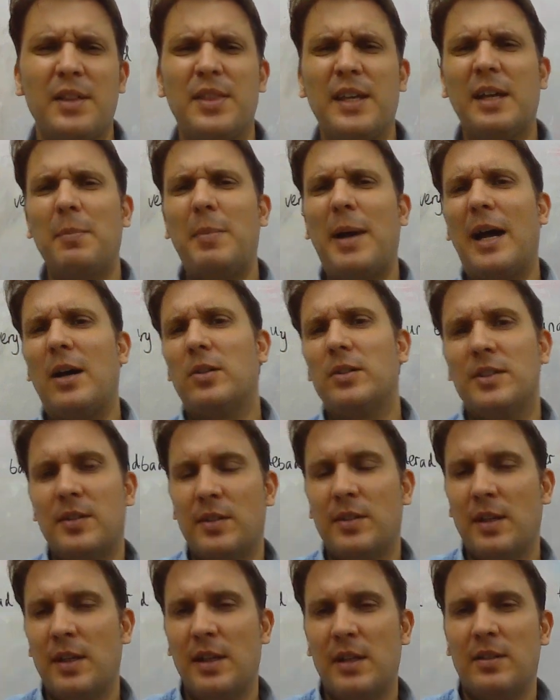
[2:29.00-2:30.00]
think
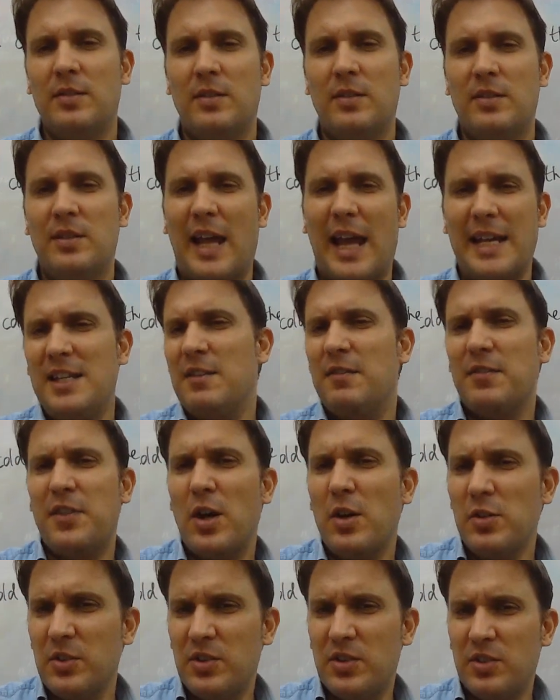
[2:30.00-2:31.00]
about, do any of
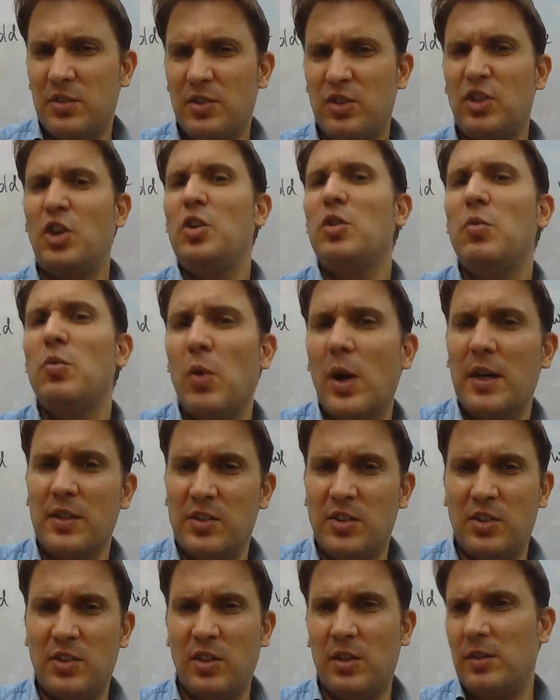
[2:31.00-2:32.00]
those 2
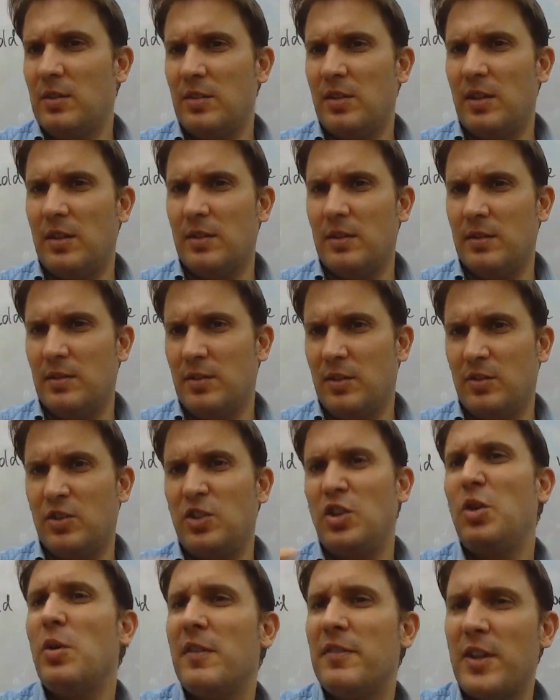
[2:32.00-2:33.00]
words, do
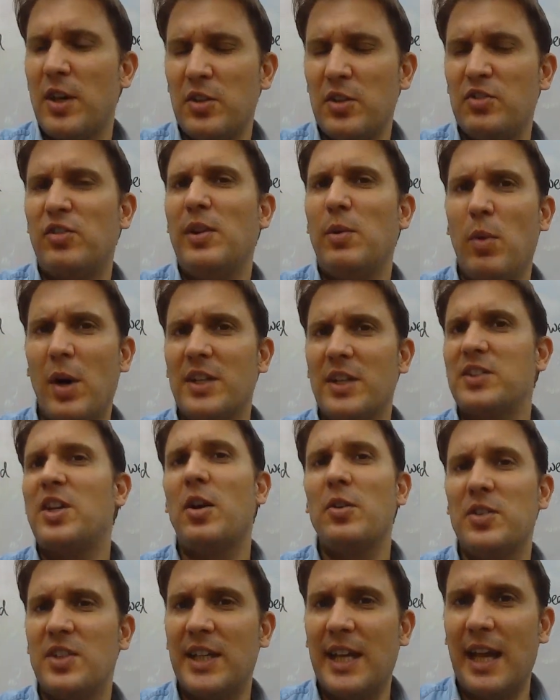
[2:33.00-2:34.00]
2 of those 3 words
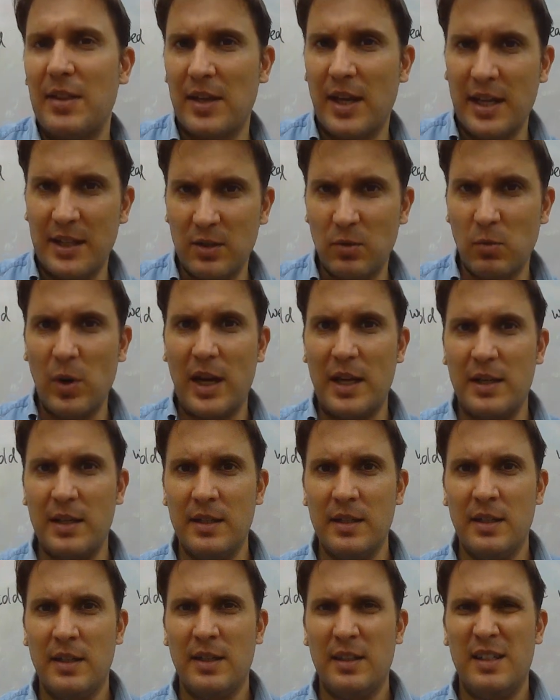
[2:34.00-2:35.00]
go together in a
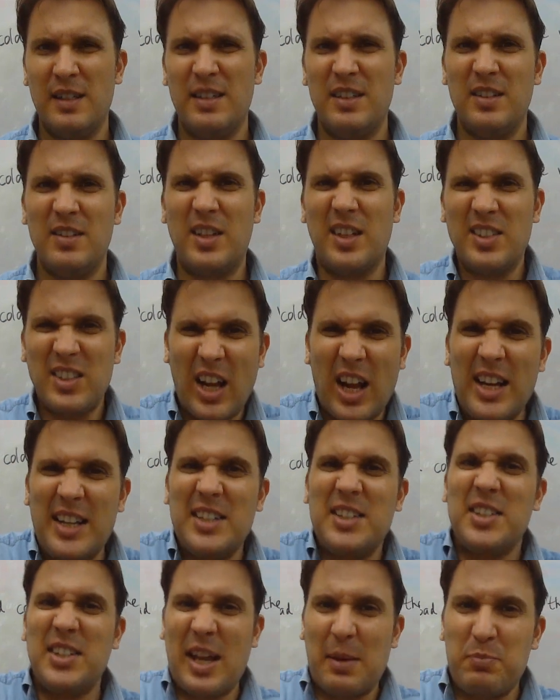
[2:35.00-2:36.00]
way that's kind
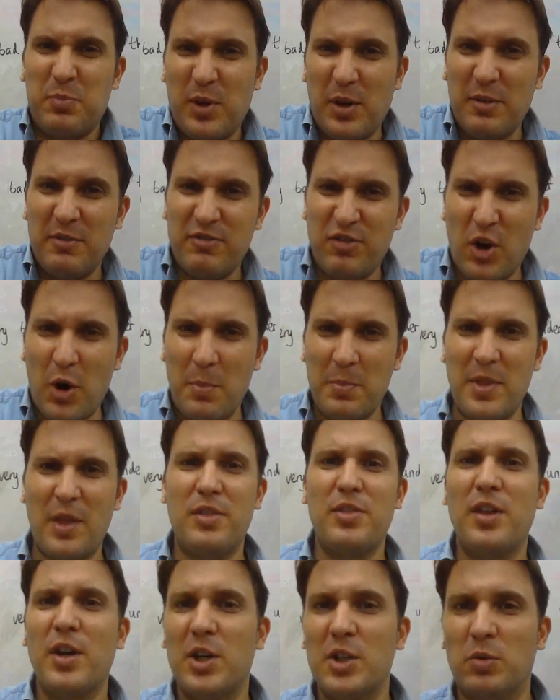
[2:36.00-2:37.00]
of separate from the
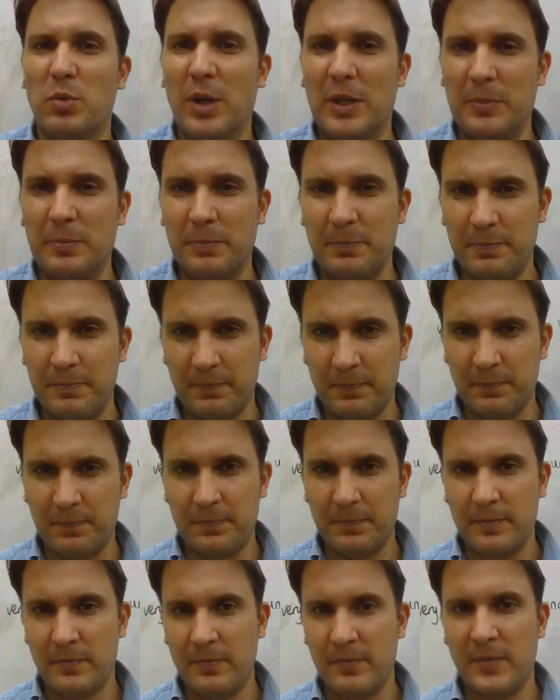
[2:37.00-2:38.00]
3rd one?
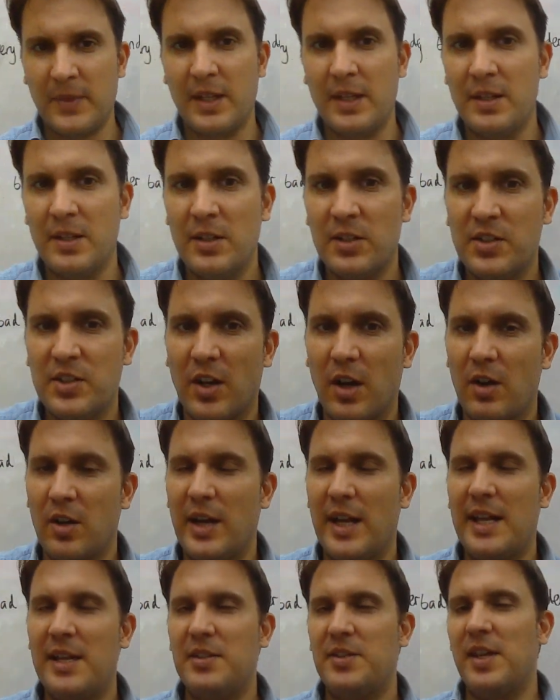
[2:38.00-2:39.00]

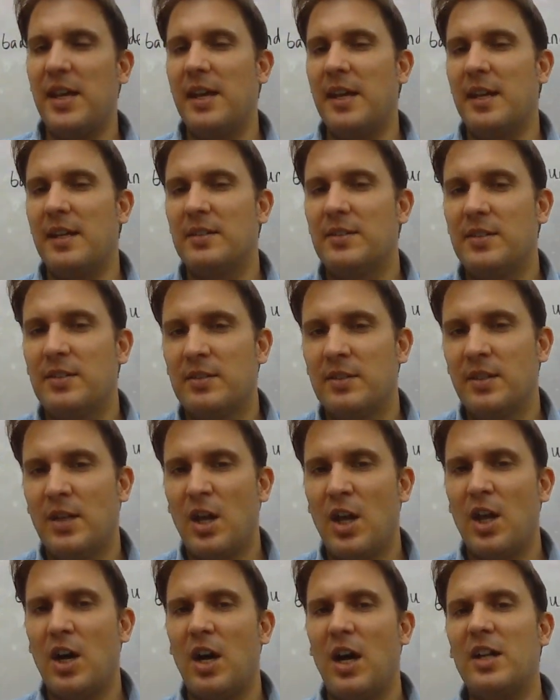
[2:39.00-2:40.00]
So is it
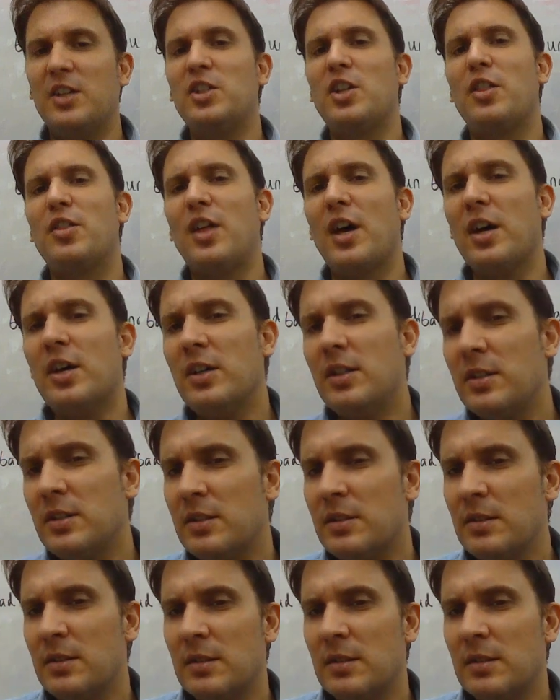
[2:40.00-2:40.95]
under the,